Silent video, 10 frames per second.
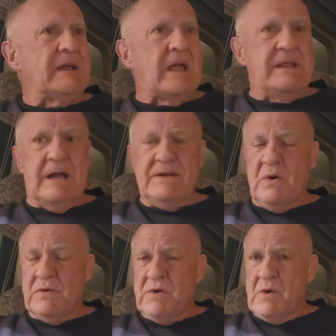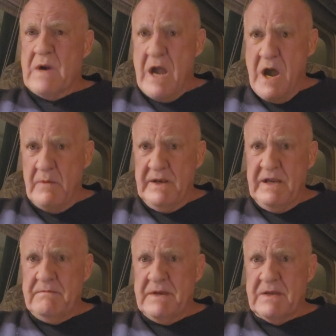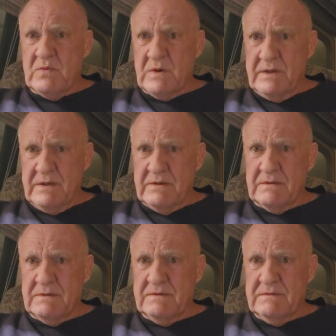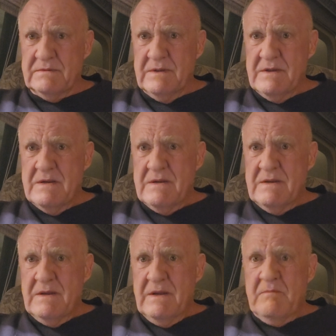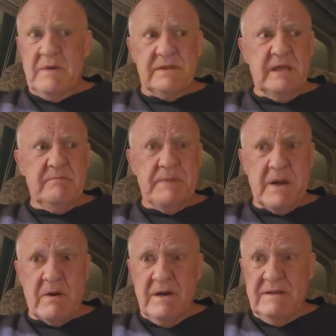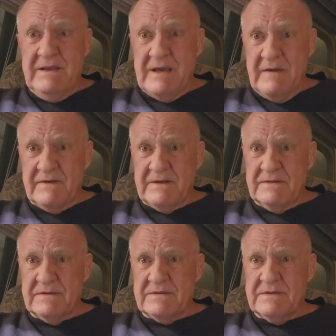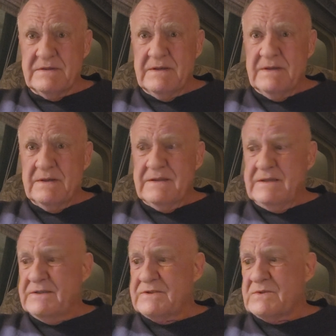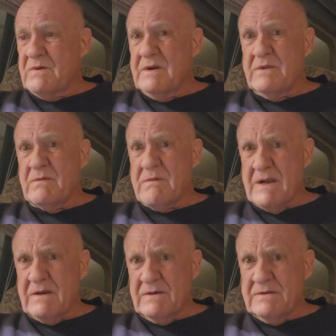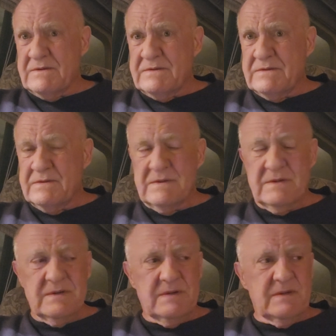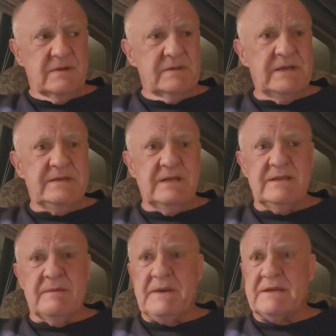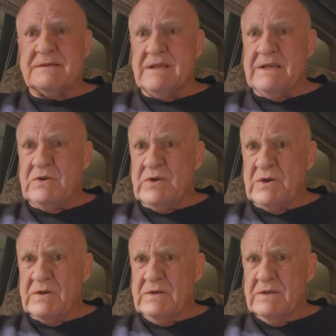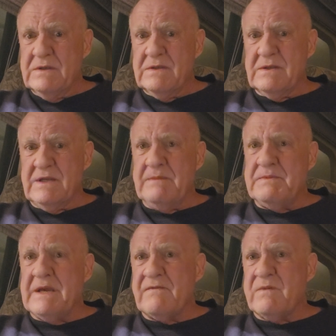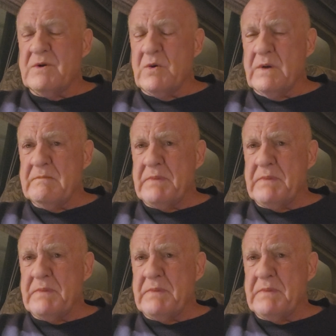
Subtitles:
And I don't know how many men were killed, but they buried the evidence. They destroyed the records. They did the best they could to keep that from going